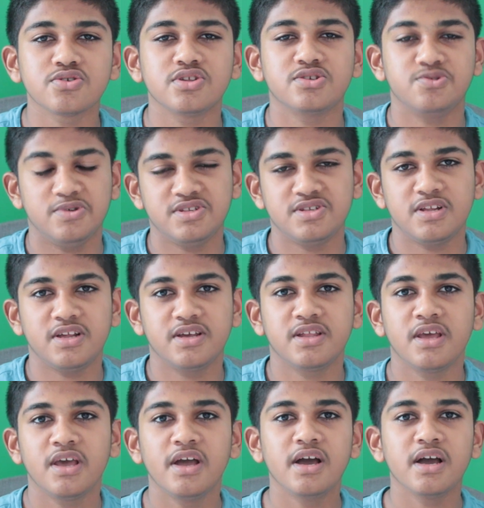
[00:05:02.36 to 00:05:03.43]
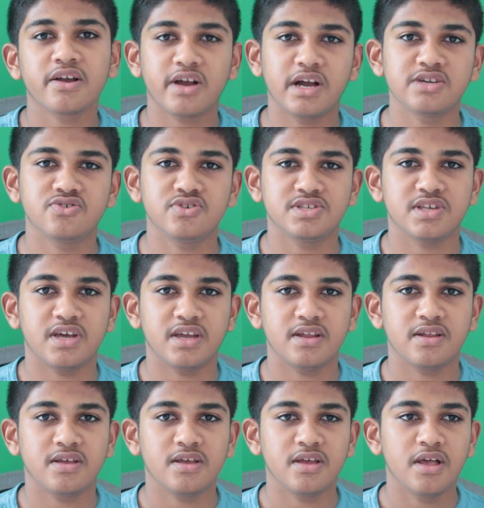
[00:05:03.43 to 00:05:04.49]
to the Switzerland countryside.
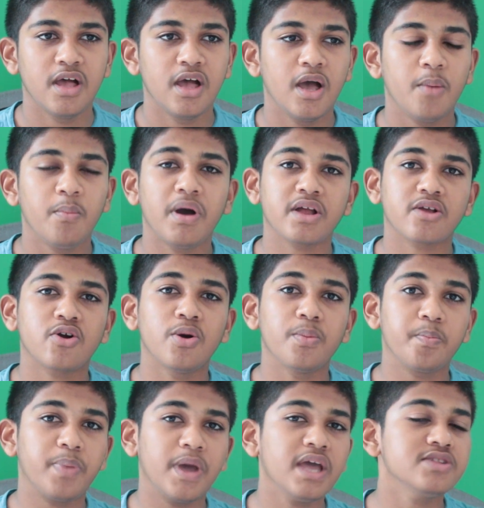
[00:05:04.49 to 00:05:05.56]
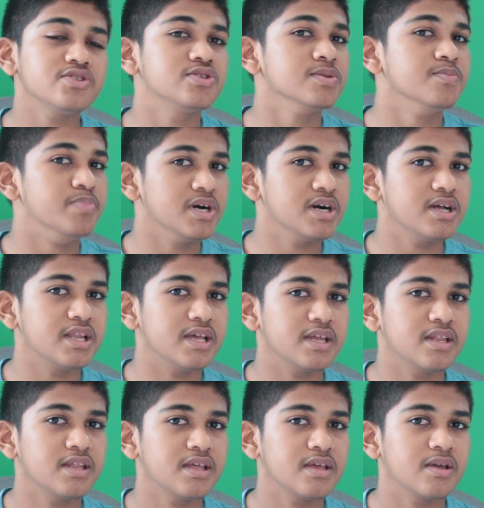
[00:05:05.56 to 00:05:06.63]
But compared to
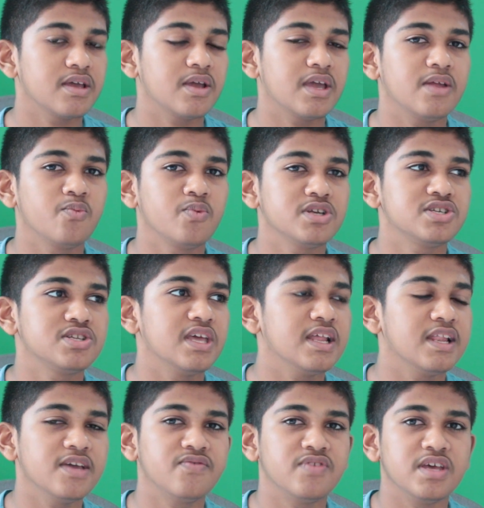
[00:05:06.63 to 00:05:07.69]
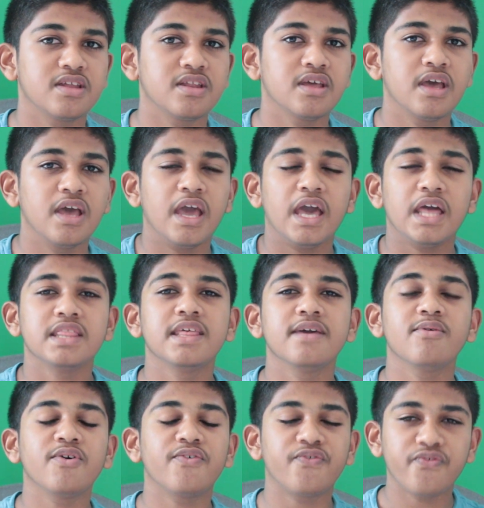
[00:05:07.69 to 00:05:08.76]
Berlin, in which they lived in, they
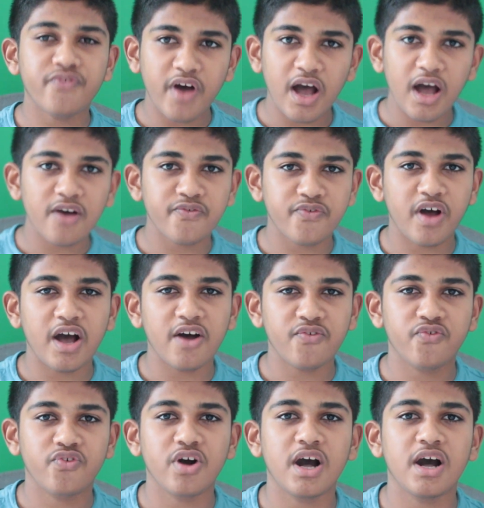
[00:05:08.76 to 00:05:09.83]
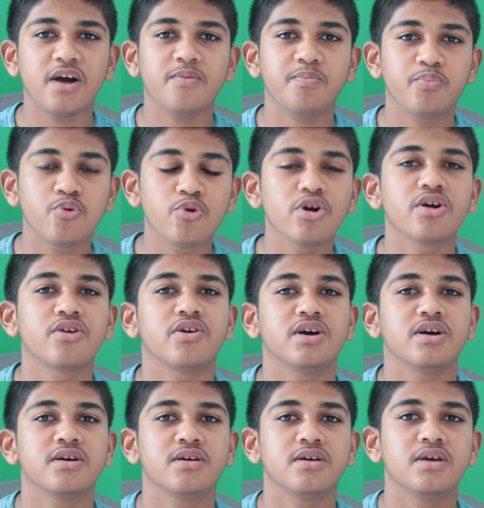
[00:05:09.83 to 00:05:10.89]
were far, far, far
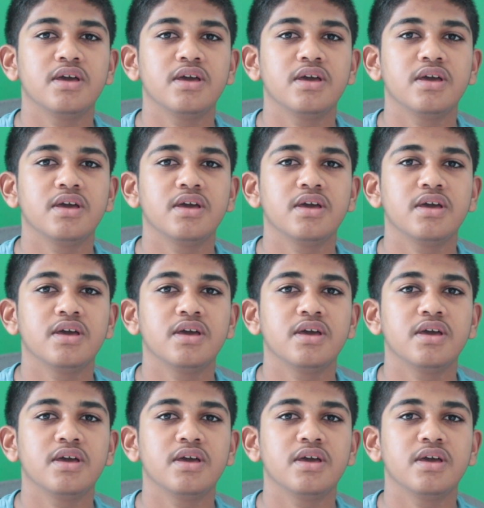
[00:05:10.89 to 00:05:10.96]
poorer